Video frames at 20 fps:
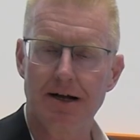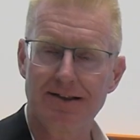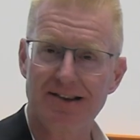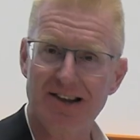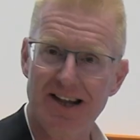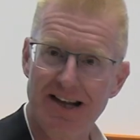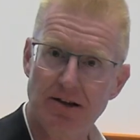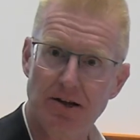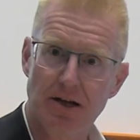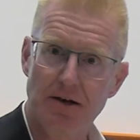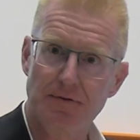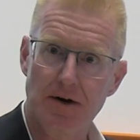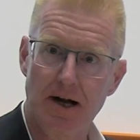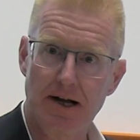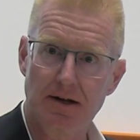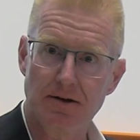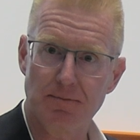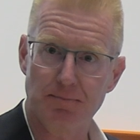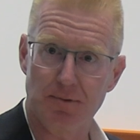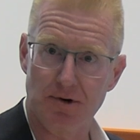at 60
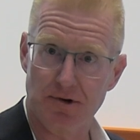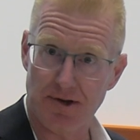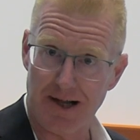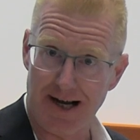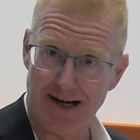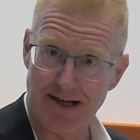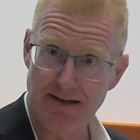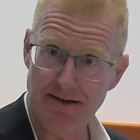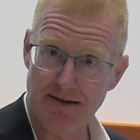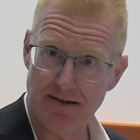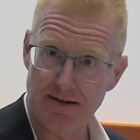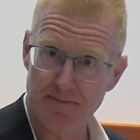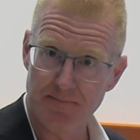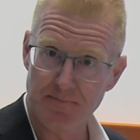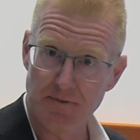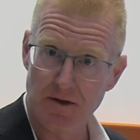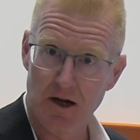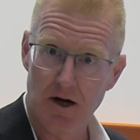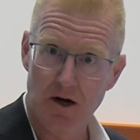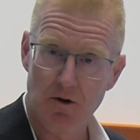frames per second,
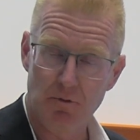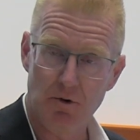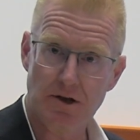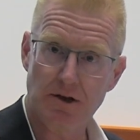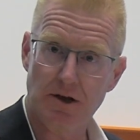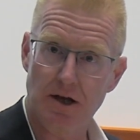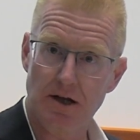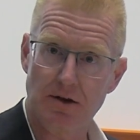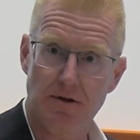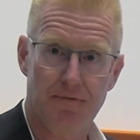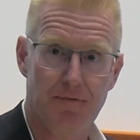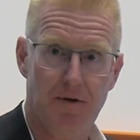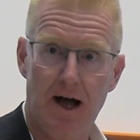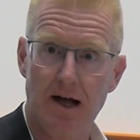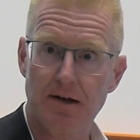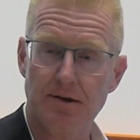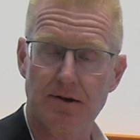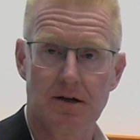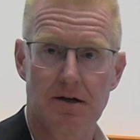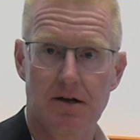which is
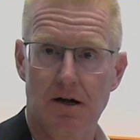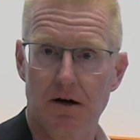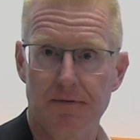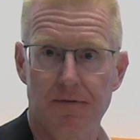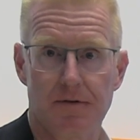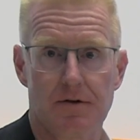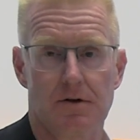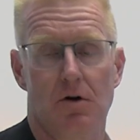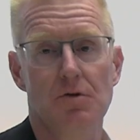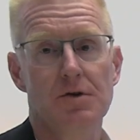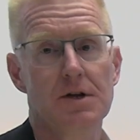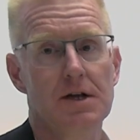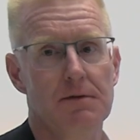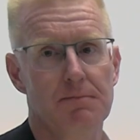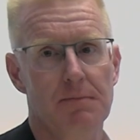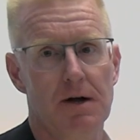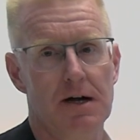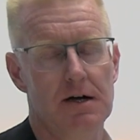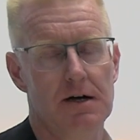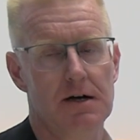fast enough for all the
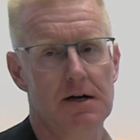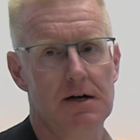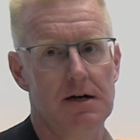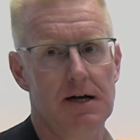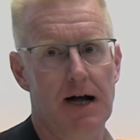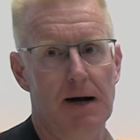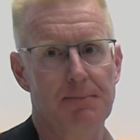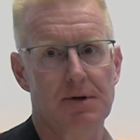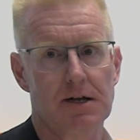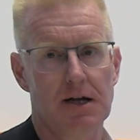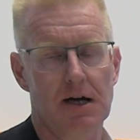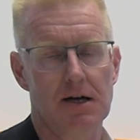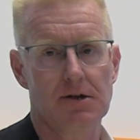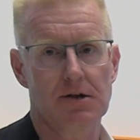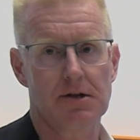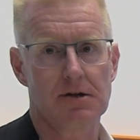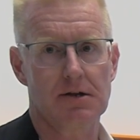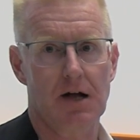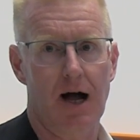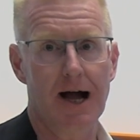
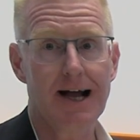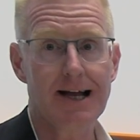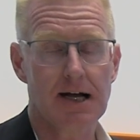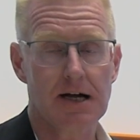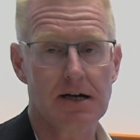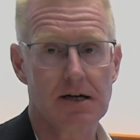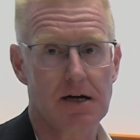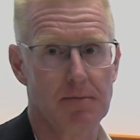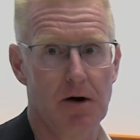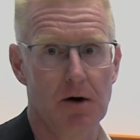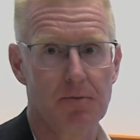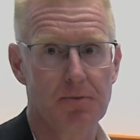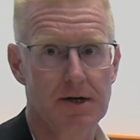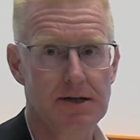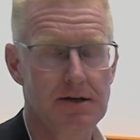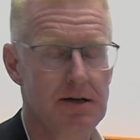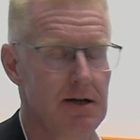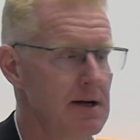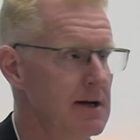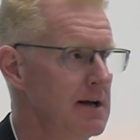applications I can come up
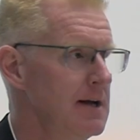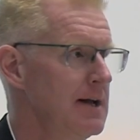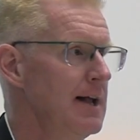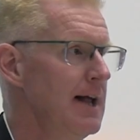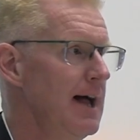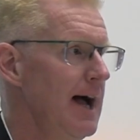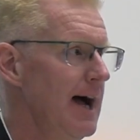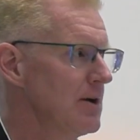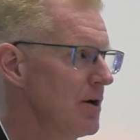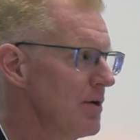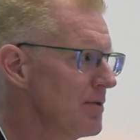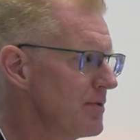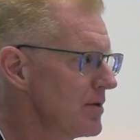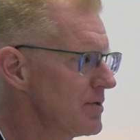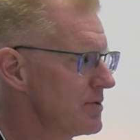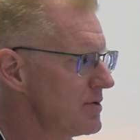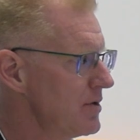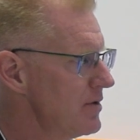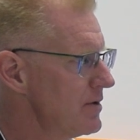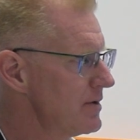with. And
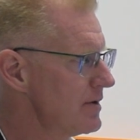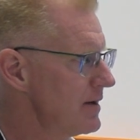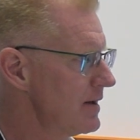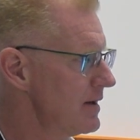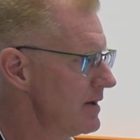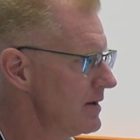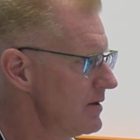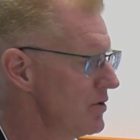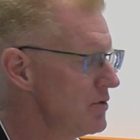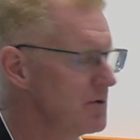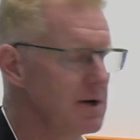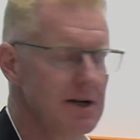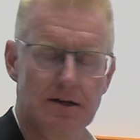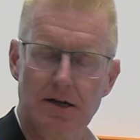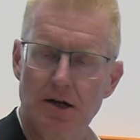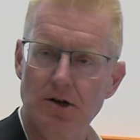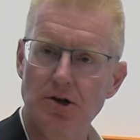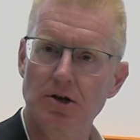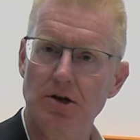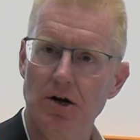also during
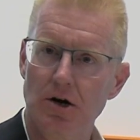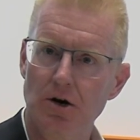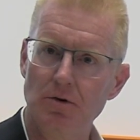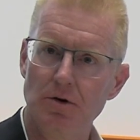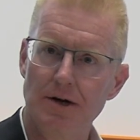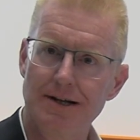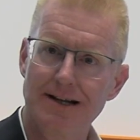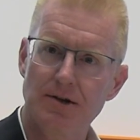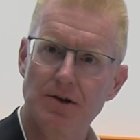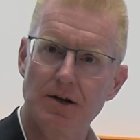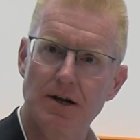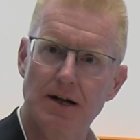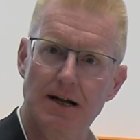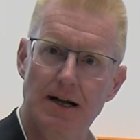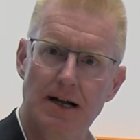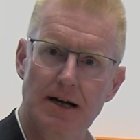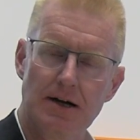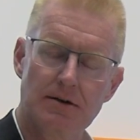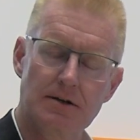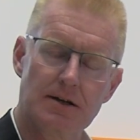the show, it is
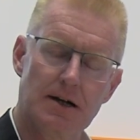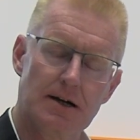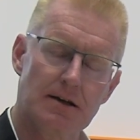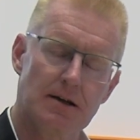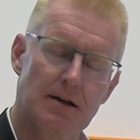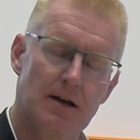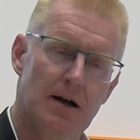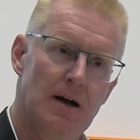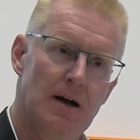clear that